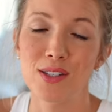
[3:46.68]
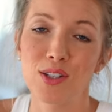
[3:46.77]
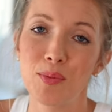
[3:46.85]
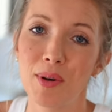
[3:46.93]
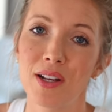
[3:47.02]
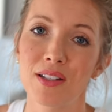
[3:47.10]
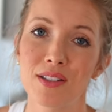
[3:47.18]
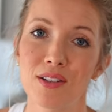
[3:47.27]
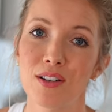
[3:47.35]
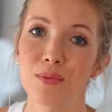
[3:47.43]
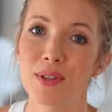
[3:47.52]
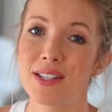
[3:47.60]
super
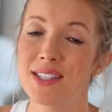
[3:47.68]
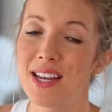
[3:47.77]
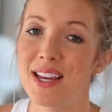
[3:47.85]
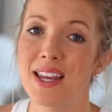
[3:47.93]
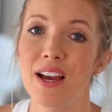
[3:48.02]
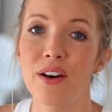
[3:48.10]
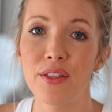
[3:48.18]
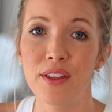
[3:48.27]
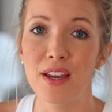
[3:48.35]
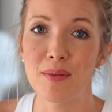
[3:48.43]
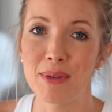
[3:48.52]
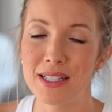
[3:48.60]
concerned with staying
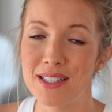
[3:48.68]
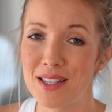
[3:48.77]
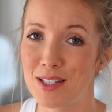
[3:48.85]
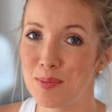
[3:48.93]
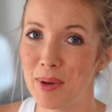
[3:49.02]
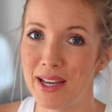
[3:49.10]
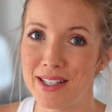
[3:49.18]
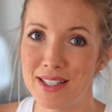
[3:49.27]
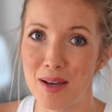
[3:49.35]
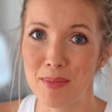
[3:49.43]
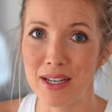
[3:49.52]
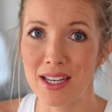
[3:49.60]
healthy amidst this
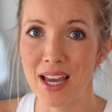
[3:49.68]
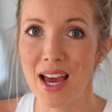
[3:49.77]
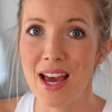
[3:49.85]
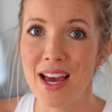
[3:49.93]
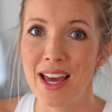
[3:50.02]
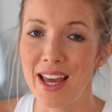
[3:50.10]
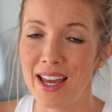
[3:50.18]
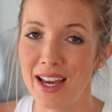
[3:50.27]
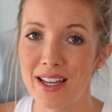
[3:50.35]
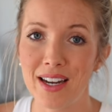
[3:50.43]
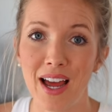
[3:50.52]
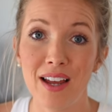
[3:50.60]
pandemic.
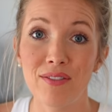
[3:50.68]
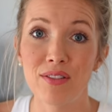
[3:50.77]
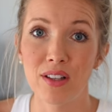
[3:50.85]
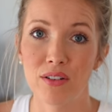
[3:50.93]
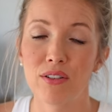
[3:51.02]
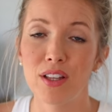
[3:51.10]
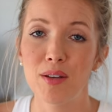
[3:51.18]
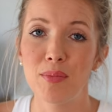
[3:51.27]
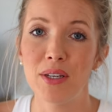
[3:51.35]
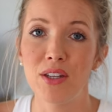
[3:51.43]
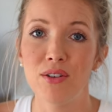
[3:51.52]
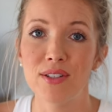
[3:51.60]
And I have literally
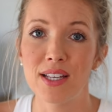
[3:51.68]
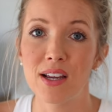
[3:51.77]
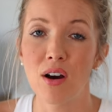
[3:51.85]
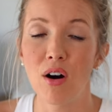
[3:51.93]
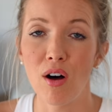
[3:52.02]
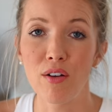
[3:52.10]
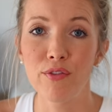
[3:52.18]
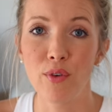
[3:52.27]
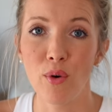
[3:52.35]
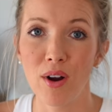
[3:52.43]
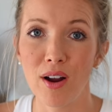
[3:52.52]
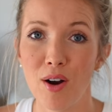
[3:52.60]
been using all
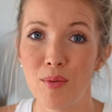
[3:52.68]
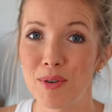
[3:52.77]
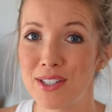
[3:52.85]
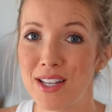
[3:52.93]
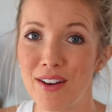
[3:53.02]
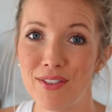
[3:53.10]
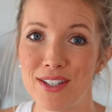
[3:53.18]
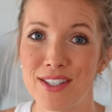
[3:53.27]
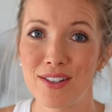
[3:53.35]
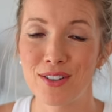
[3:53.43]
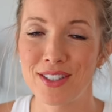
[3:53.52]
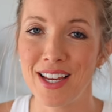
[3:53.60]
four almost every
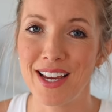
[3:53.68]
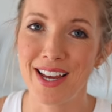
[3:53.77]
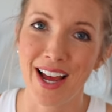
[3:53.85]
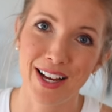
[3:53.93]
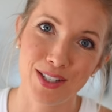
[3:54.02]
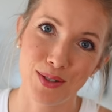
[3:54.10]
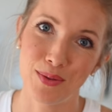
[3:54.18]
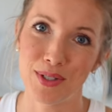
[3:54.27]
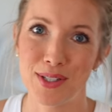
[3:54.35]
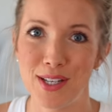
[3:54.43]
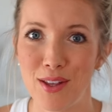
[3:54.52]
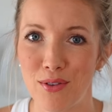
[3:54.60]
single day, as you will
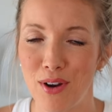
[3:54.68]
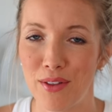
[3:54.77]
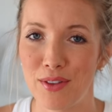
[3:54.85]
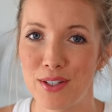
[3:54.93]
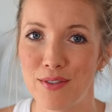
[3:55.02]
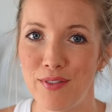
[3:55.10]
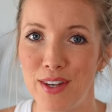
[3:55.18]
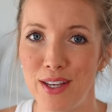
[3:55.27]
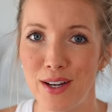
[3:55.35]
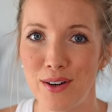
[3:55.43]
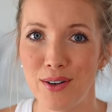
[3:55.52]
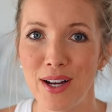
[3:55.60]
see throughout this
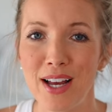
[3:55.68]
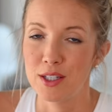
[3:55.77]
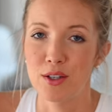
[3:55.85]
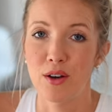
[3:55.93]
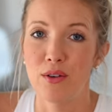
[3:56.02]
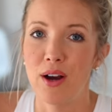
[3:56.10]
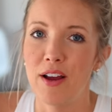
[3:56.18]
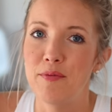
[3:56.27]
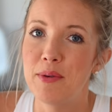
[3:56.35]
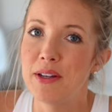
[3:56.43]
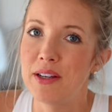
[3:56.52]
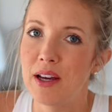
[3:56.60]
video. So I've
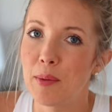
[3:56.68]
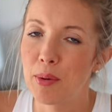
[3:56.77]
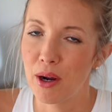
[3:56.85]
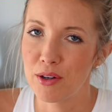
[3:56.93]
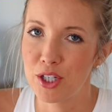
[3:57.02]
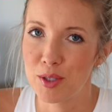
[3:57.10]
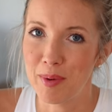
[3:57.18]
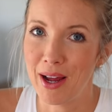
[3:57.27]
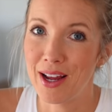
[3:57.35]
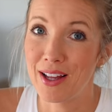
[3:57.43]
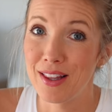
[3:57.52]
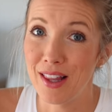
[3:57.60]
been approached
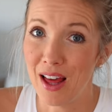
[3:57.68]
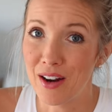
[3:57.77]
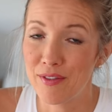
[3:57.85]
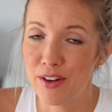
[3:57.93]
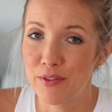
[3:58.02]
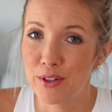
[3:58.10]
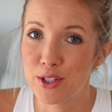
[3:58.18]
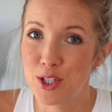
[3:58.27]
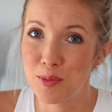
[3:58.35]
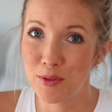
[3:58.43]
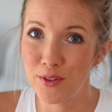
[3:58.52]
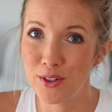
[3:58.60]
by a lot of different
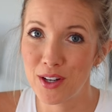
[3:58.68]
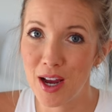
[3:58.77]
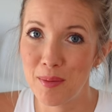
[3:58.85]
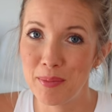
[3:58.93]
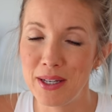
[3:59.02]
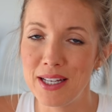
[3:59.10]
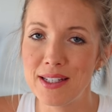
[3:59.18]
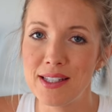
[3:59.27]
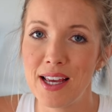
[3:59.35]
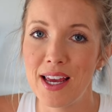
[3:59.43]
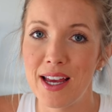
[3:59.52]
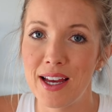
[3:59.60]
superfood companies
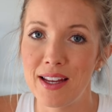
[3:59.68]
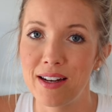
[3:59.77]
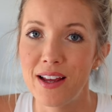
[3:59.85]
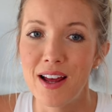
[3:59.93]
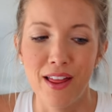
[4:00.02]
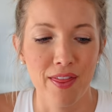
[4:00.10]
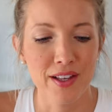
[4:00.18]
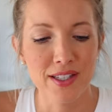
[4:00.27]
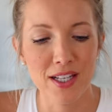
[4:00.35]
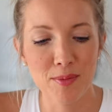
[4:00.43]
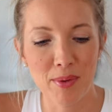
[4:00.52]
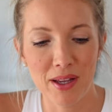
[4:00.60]
and this
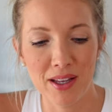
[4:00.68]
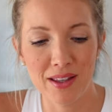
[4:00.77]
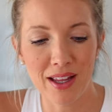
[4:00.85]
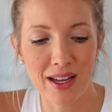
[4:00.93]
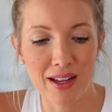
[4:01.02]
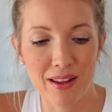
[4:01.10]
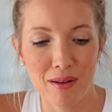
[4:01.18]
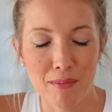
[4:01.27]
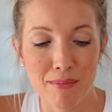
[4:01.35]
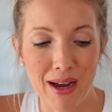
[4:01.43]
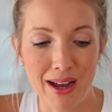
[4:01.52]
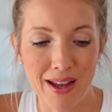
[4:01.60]
has been like
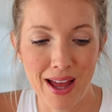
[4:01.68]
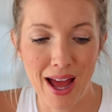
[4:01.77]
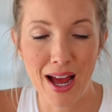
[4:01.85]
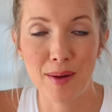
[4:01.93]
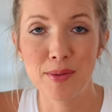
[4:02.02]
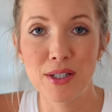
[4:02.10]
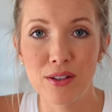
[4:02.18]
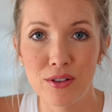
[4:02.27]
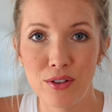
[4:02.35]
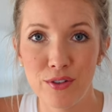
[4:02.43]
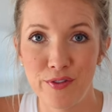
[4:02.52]
my absolute